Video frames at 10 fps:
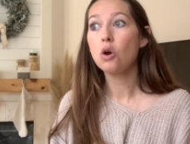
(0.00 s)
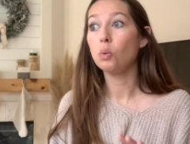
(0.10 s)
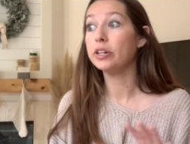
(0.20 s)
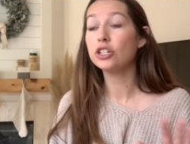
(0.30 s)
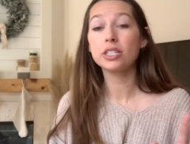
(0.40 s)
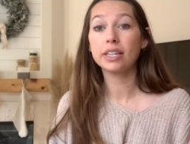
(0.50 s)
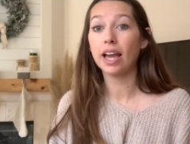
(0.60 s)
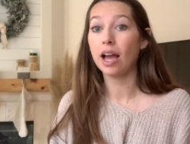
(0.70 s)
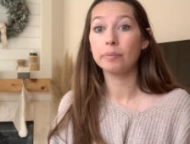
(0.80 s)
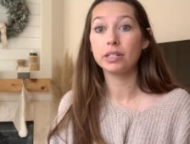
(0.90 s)
we just
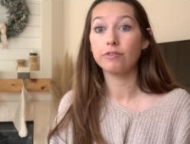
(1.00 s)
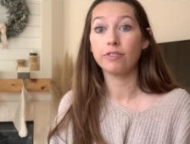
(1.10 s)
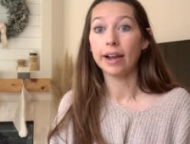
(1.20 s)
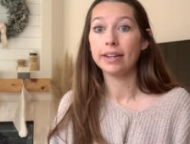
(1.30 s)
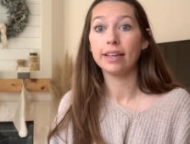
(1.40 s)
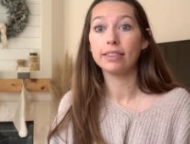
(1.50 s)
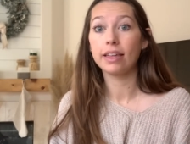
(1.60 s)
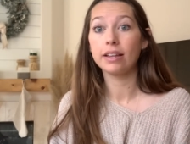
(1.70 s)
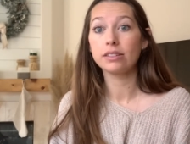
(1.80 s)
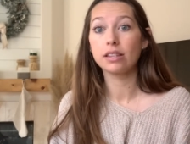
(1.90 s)
kept finding
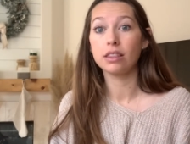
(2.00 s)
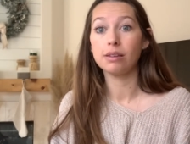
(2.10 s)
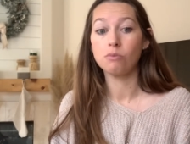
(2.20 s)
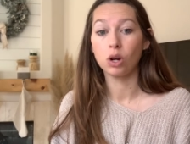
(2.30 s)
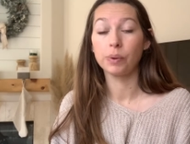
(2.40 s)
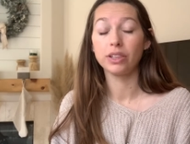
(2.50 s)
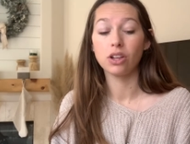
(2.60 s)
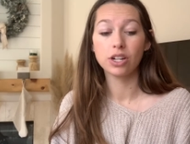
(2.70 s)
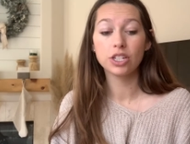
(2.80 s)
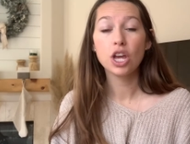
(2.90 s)
things the more we
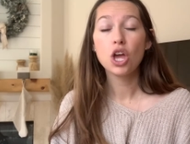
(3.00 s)
looked,